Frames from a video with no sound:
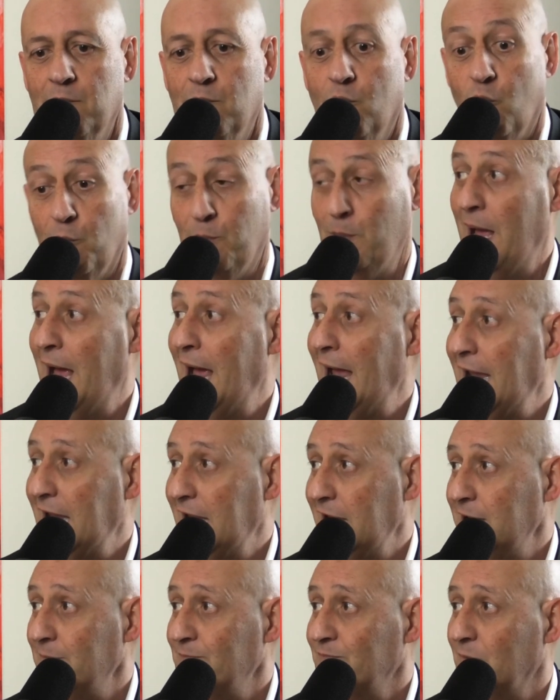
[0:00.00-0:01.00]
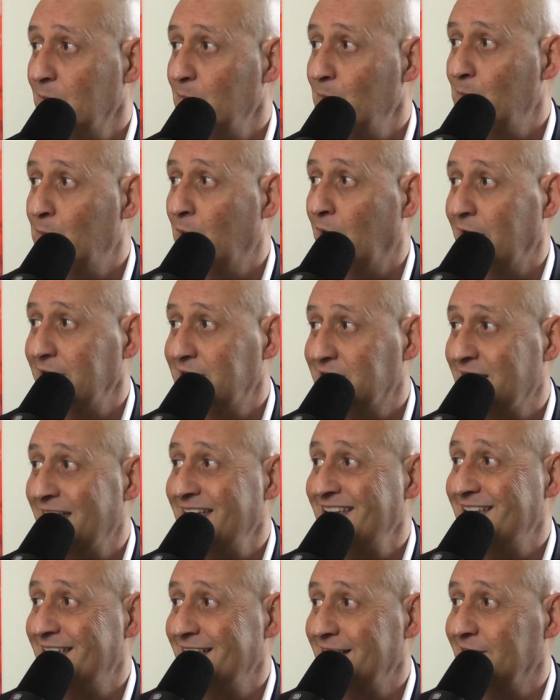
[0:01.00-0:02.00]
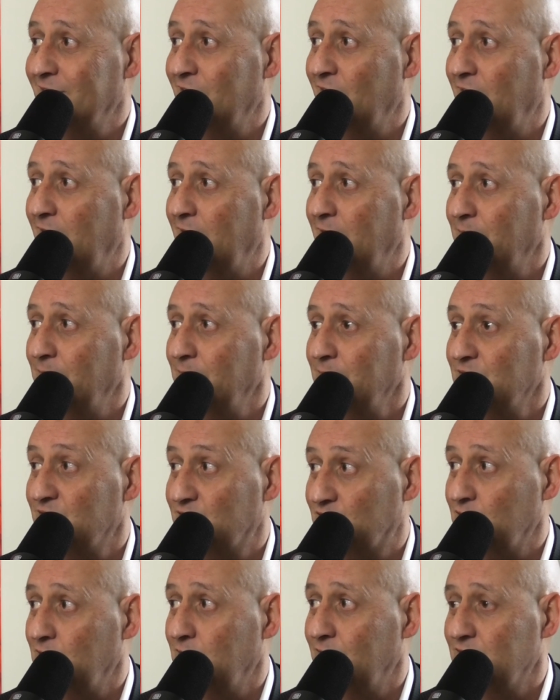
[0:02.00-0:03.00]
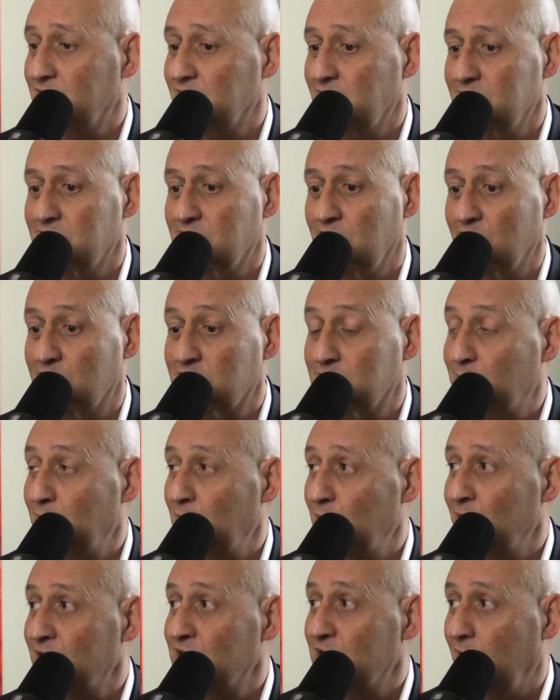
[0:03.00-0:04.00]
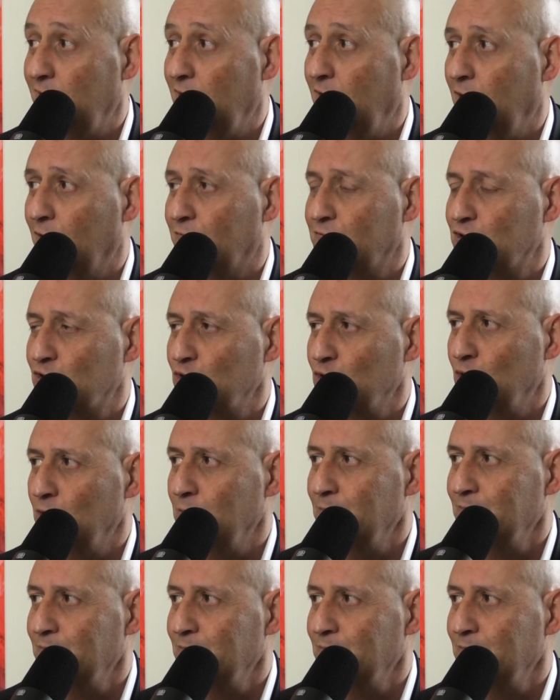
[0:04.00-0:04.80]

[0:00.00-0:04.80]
pay by taking their services, their experience offshore.